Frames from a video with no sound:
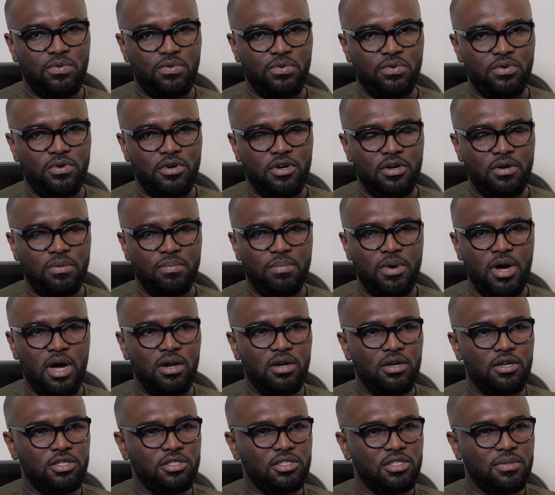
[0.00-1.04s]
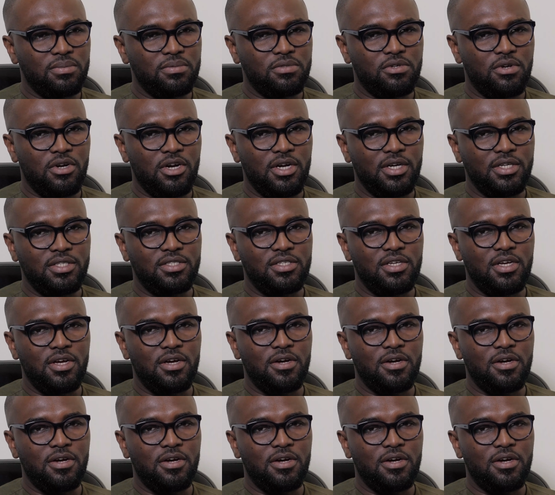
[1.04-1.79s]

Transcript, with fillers: through uh, partnerships, right?